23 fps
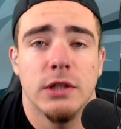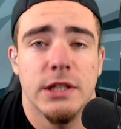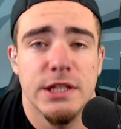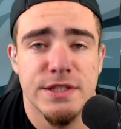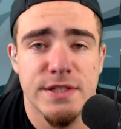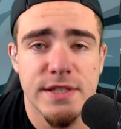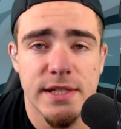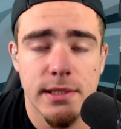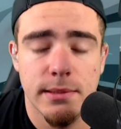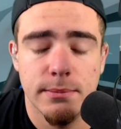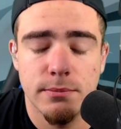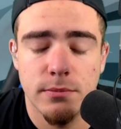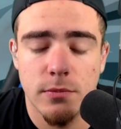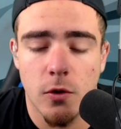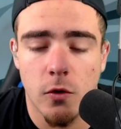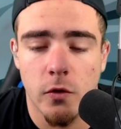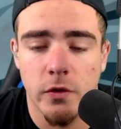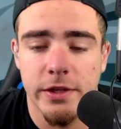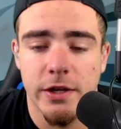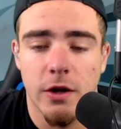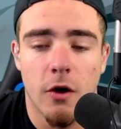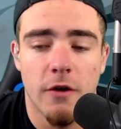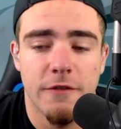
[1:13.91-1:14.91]
the team
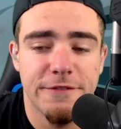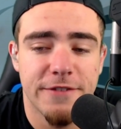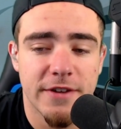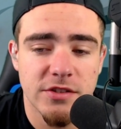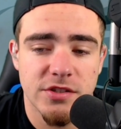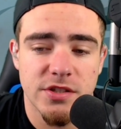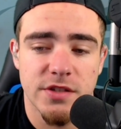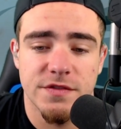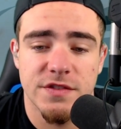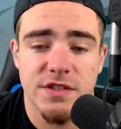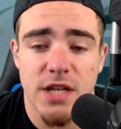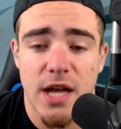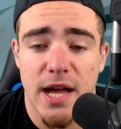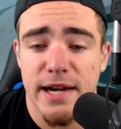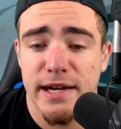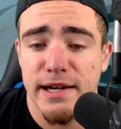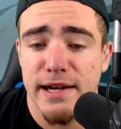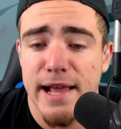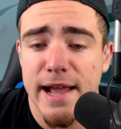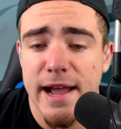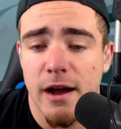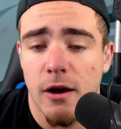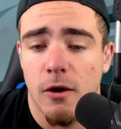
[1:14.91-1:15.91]
on the offensive side,
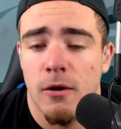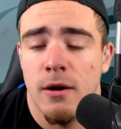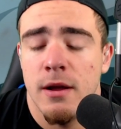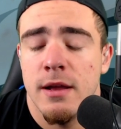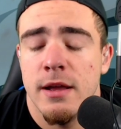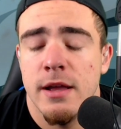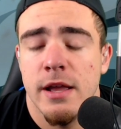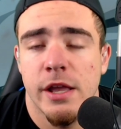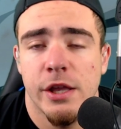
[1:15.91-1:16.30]
and now